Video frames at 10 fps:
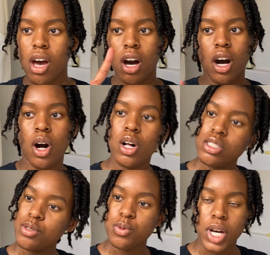
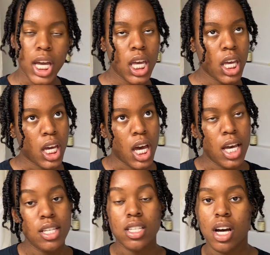All right,
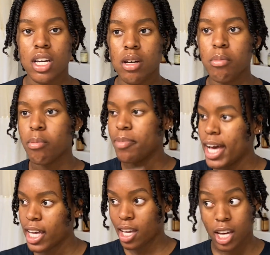guys, I am
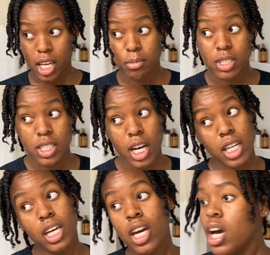back. I am done.